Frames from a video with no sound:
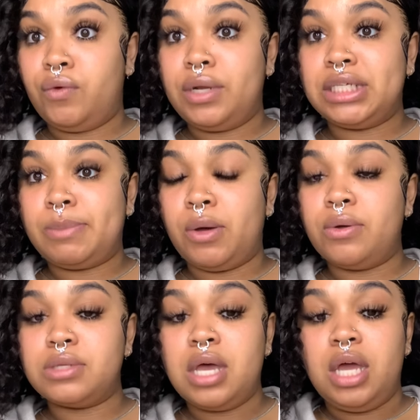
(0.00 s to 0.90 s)
you on
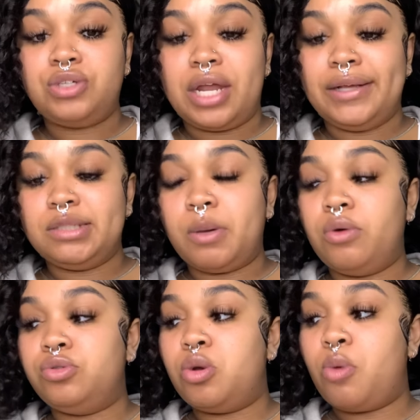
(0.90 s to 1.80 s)
expose, try to
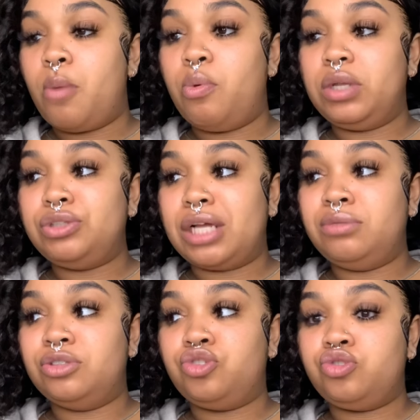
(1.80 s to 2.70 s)
expose you, and more importantly, try
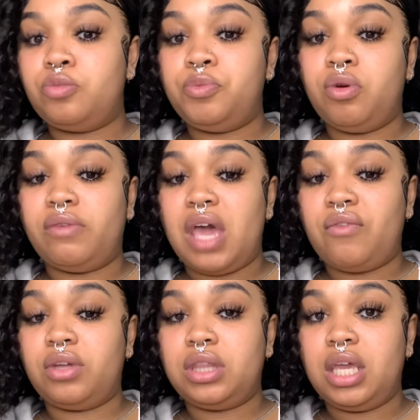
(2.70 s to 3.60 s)
to strip you of
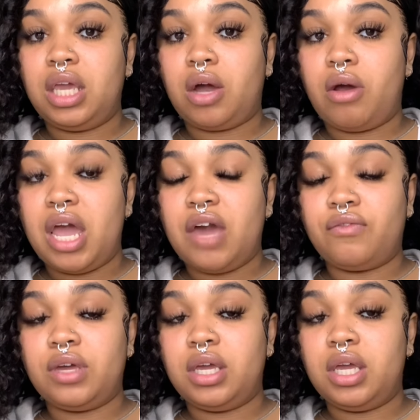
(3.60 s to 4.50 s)
everything or
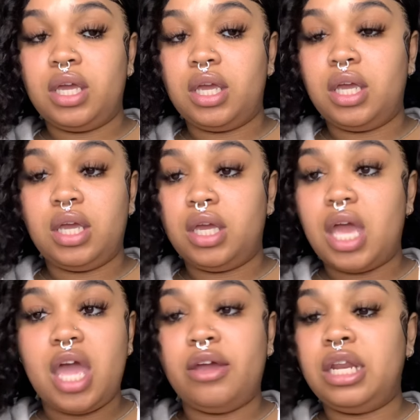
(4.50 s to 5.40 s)
every
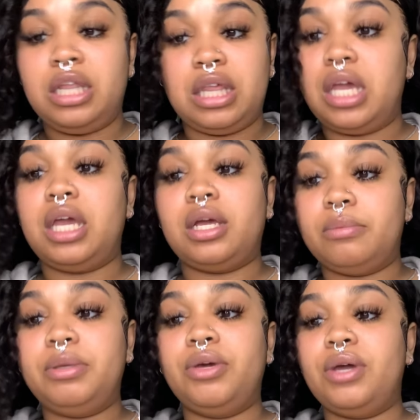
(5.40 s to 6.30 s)
anything,
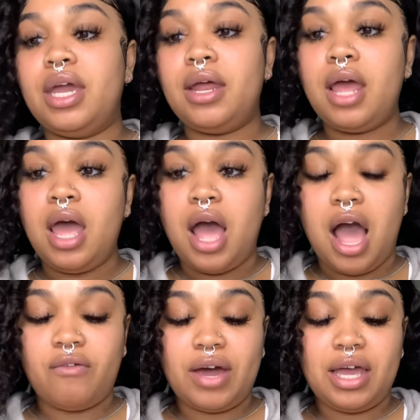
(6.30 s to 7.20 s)
period.
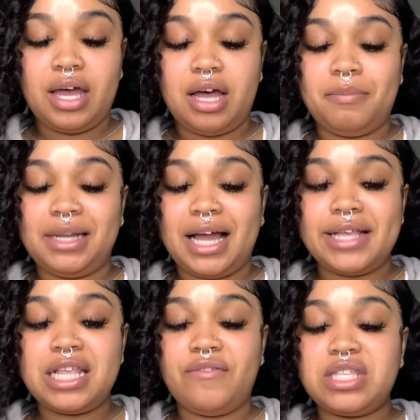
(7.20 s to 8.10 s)
All right, um but like I
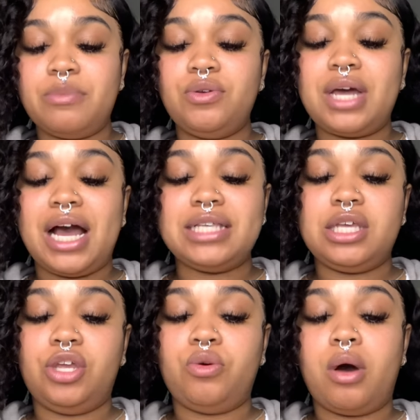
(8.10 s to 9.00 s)
said, with some of you guys
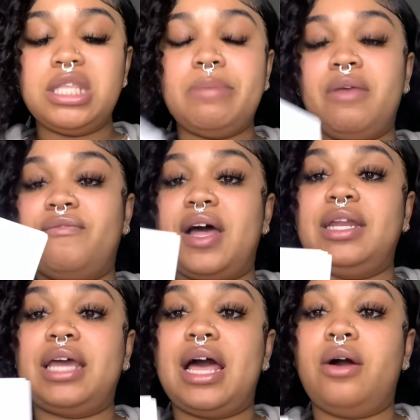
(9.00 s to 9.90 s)
here, you'll also be
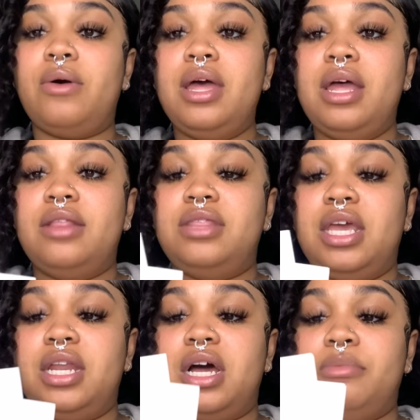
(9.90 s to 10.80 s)
finding out
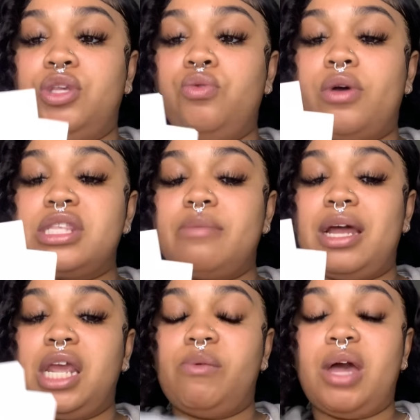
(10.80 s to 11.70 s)
that um you or
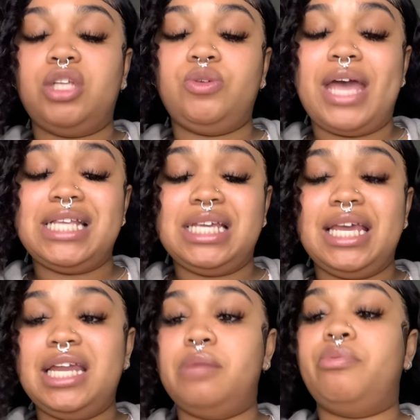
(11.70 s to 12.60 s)
somebody around you has a
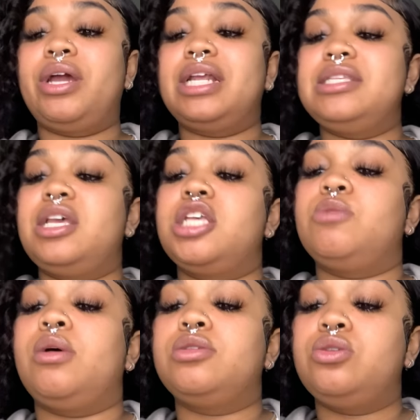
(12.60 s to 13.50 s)
hidden pregnancy as
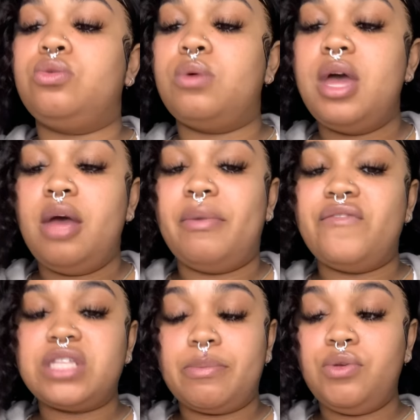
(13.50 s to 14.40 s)
well too. But
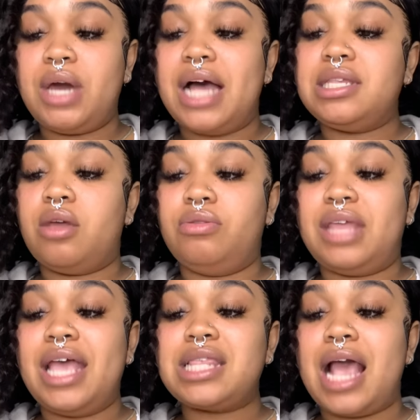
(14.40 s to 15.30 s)
for some of you guys here,
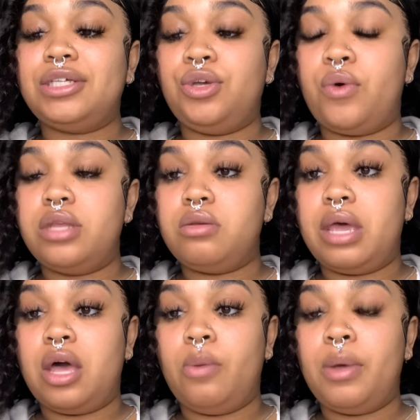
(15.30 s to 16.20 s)
that's actually going to
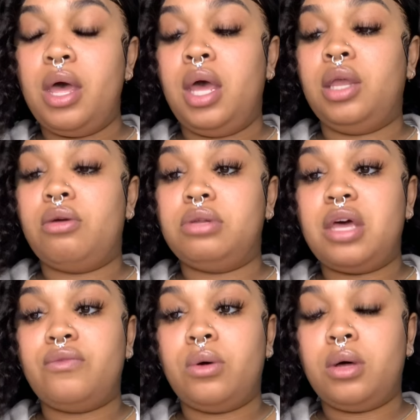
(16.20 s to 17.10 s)
help your
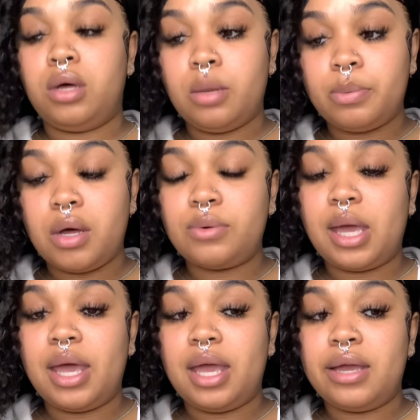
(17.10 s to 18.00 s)
level up,
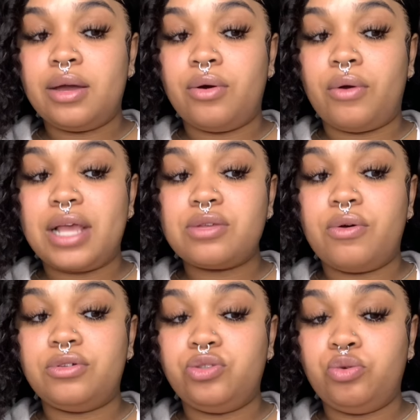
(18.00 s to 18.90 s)
okay? Or that's
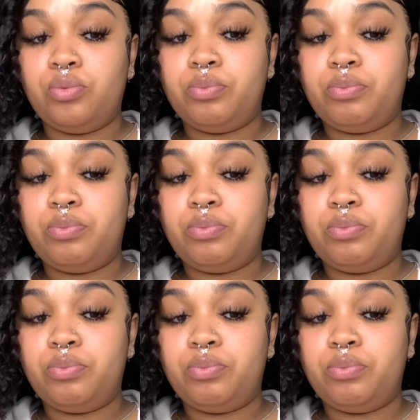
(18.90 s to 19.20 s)
going to